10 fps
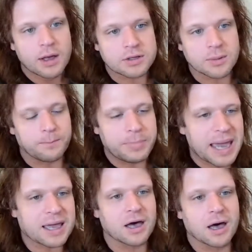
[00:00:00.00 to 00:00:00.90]
to
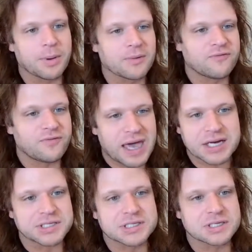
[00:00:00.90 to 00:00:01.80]
back up a
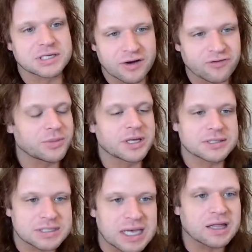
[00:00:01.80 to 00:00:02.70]
fascist government
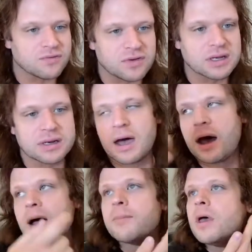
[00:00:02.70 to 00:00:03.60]
in South
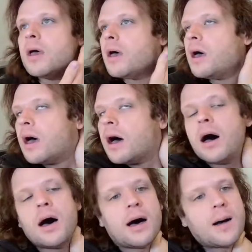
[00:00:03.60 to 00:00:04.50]
Vietnam.
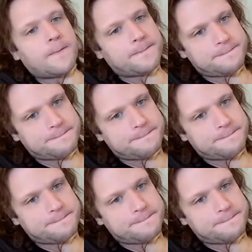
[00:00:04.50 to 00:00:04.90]
10